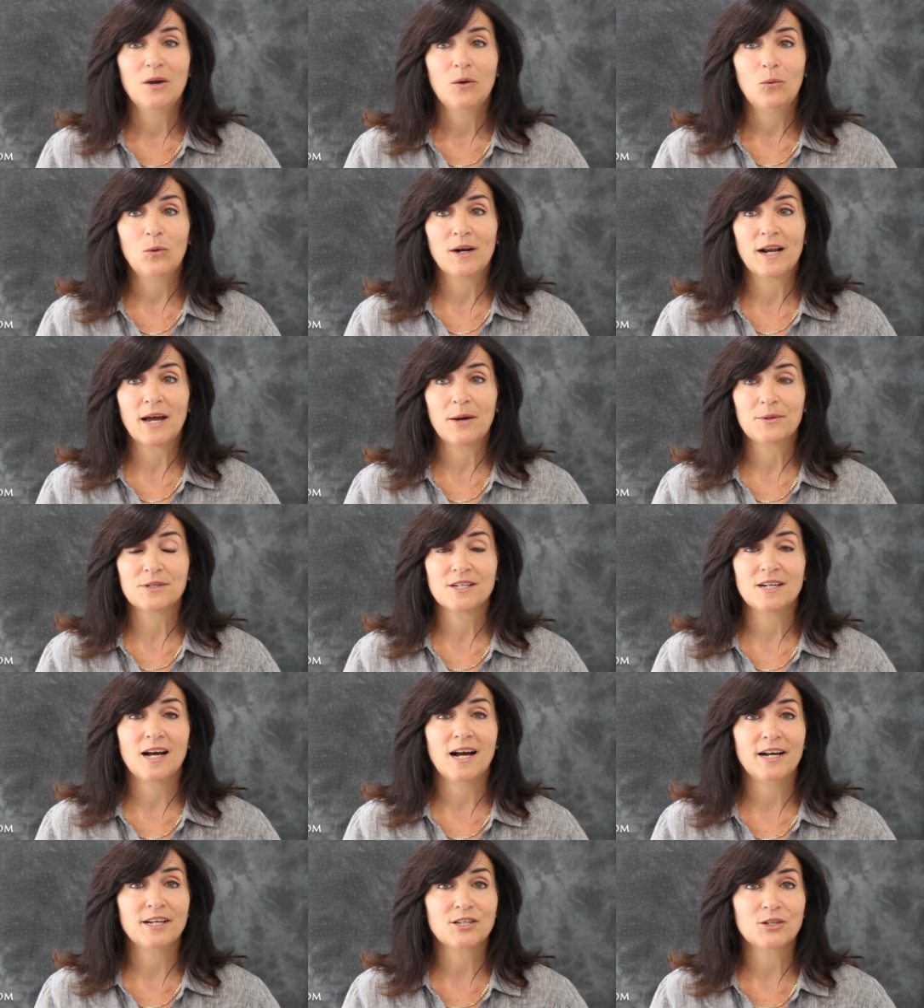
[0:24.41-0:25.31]
When I was
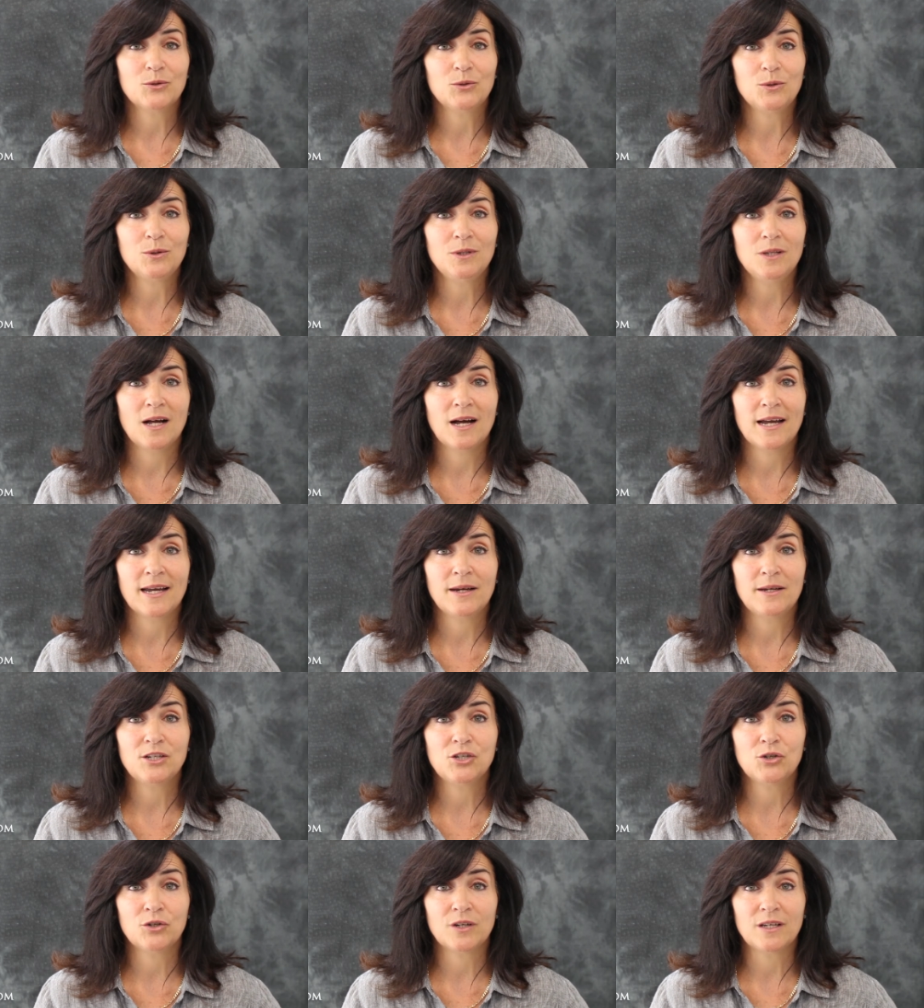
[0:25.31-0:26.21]
in high school,
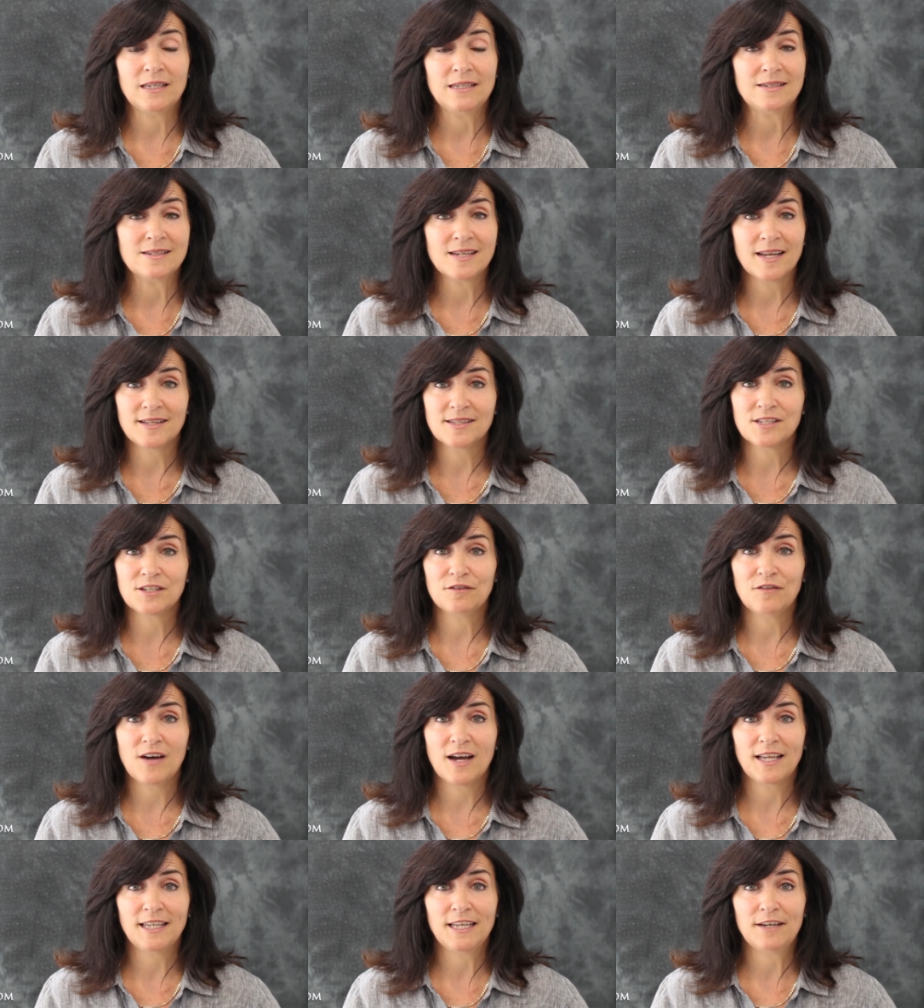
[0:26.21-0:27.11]
I took
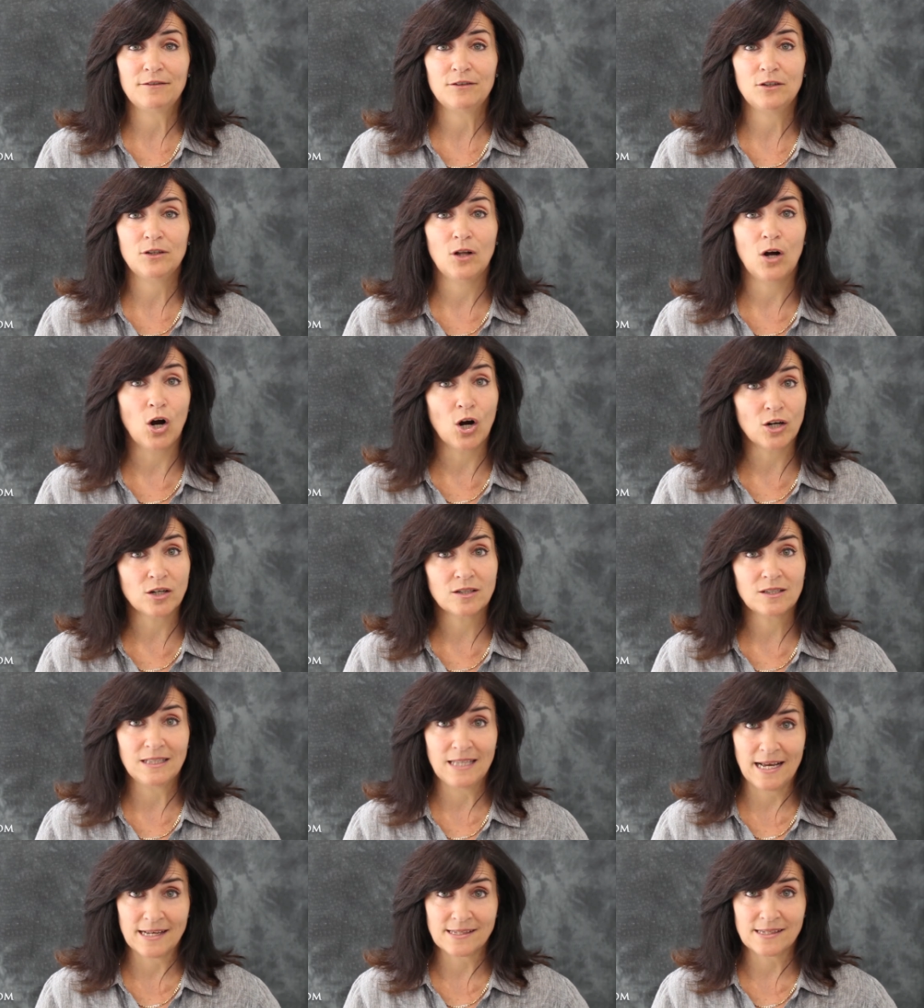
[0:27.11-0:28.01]
intensive high level art
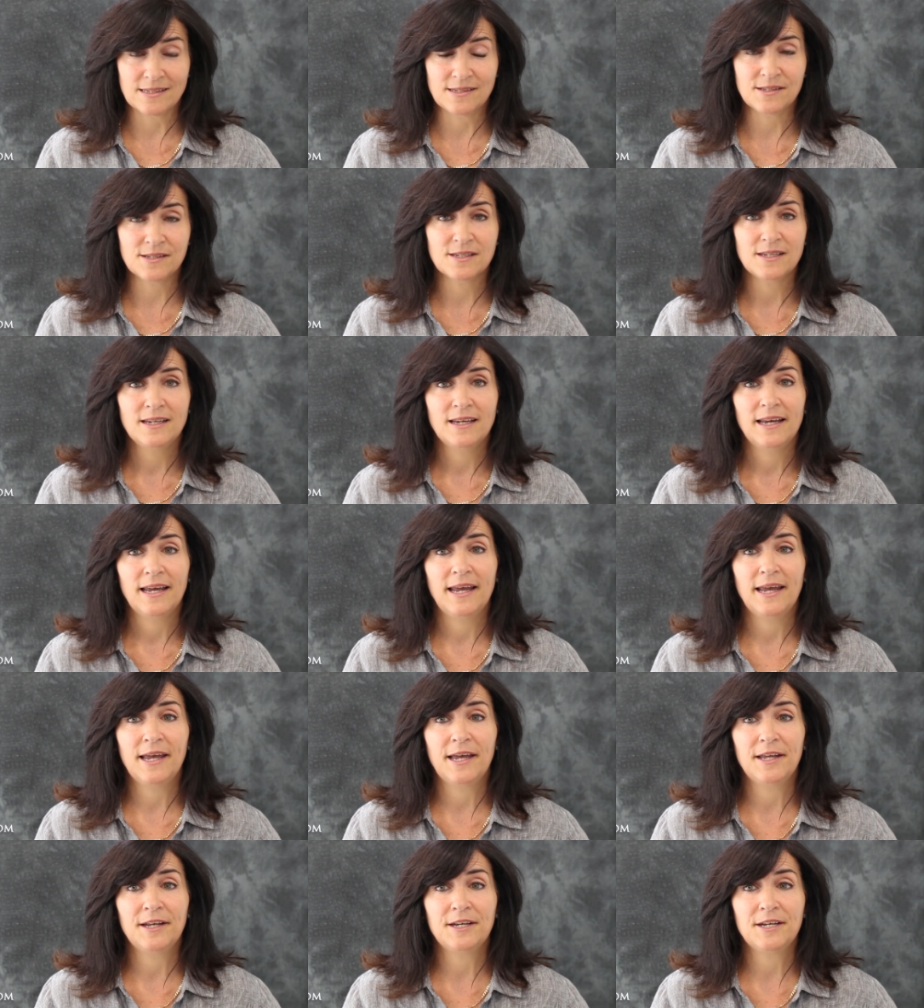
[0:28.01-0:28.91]
classes,
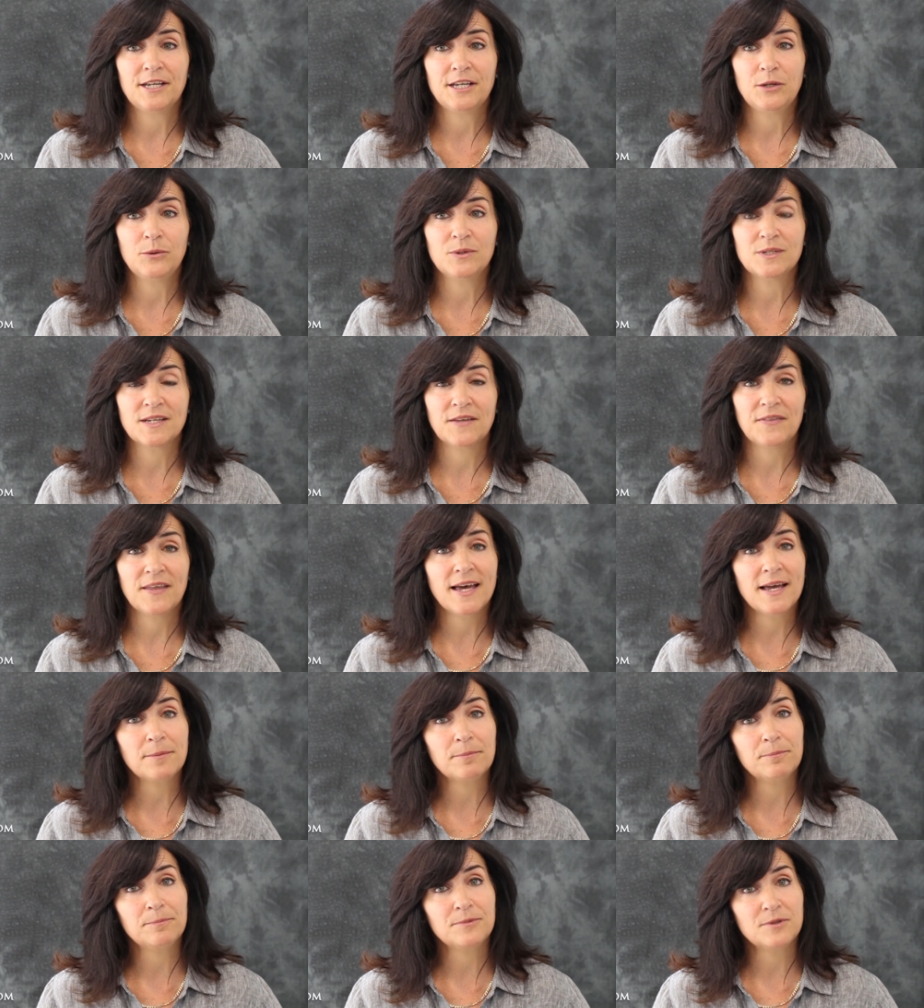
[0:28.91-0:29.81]
and it was at
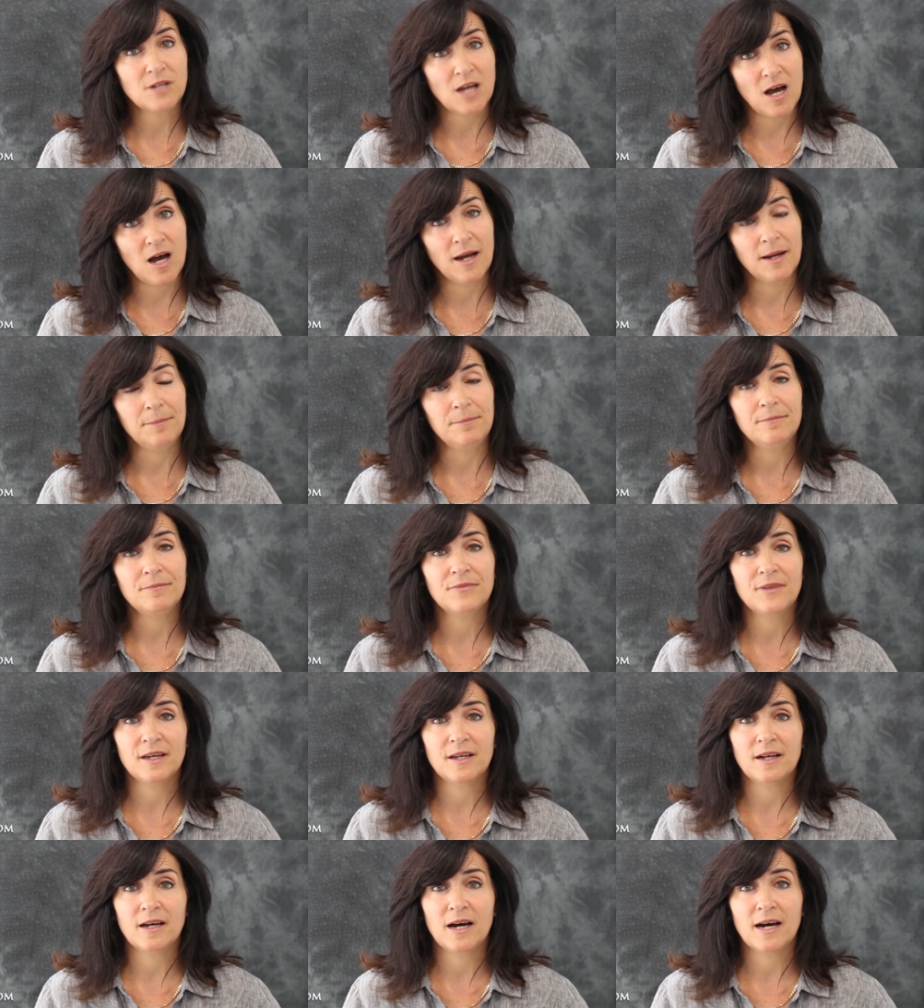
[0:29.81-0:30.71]
that time
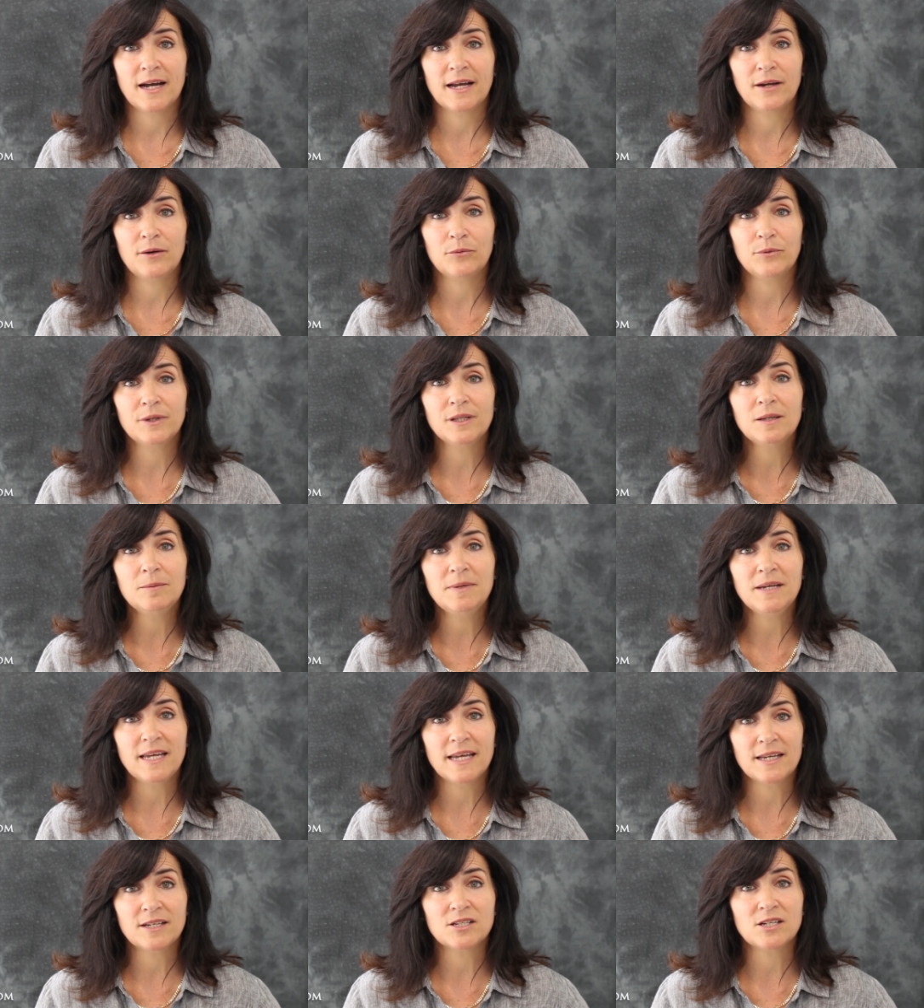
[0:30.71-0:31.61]
that I really
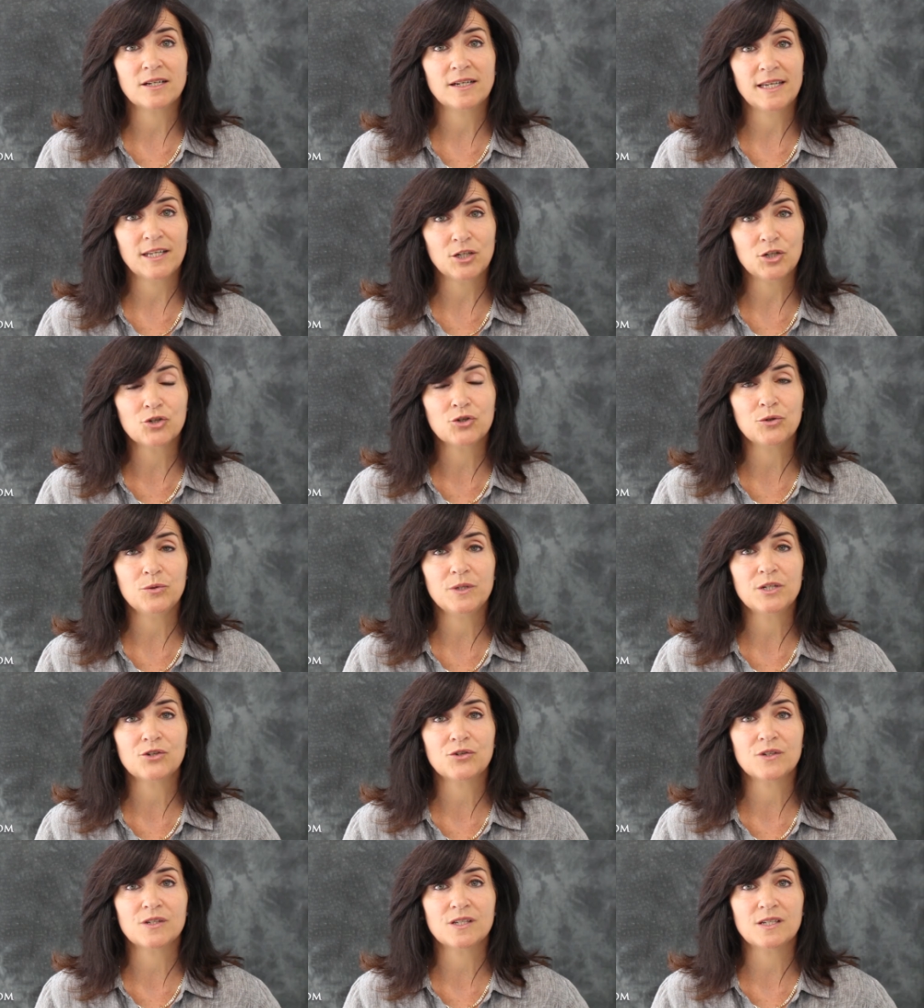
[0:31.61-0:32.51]
began to get a true
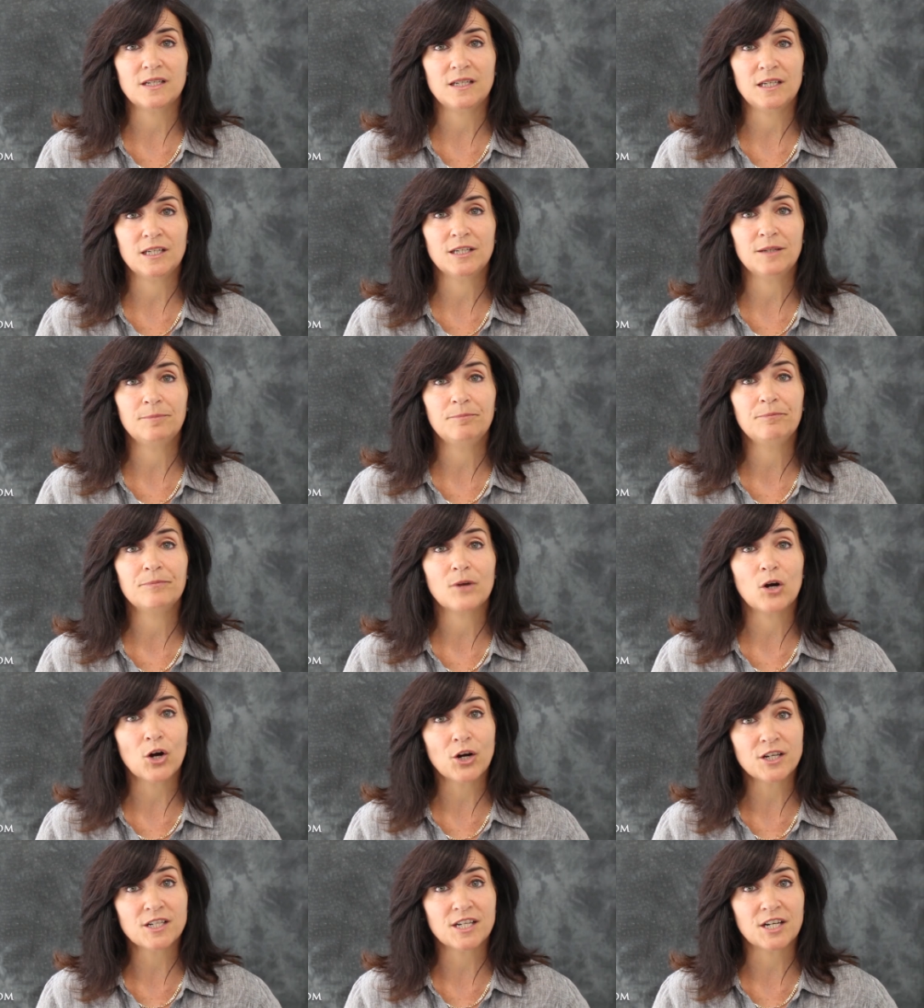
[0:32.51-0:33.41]
interest in
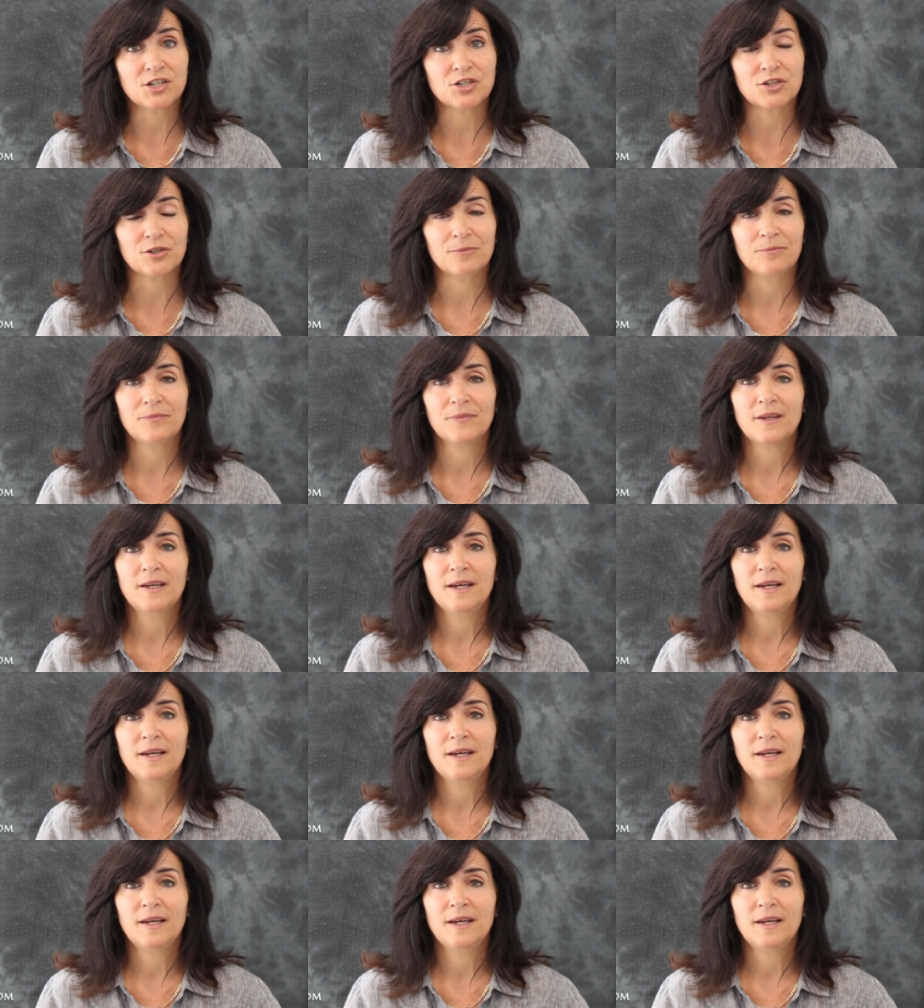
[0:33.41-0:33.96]
architecture.